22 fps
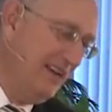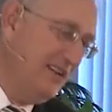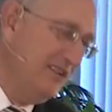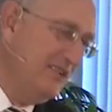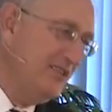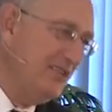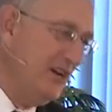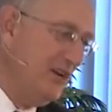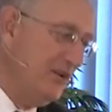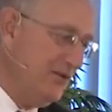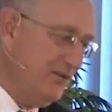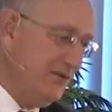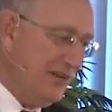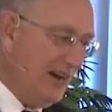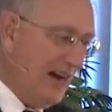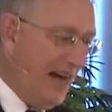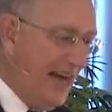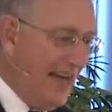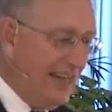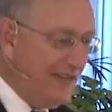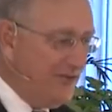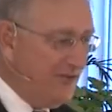So
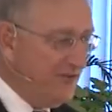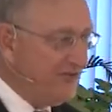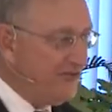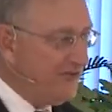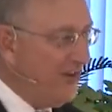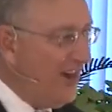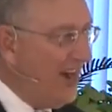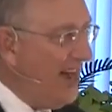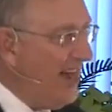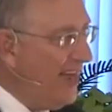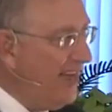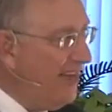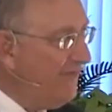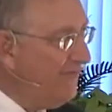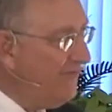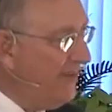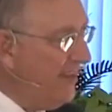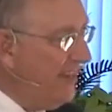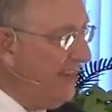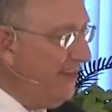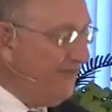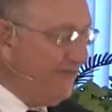I had to
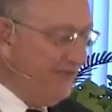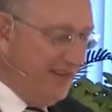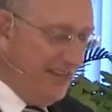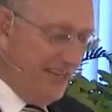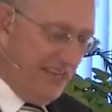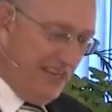drive every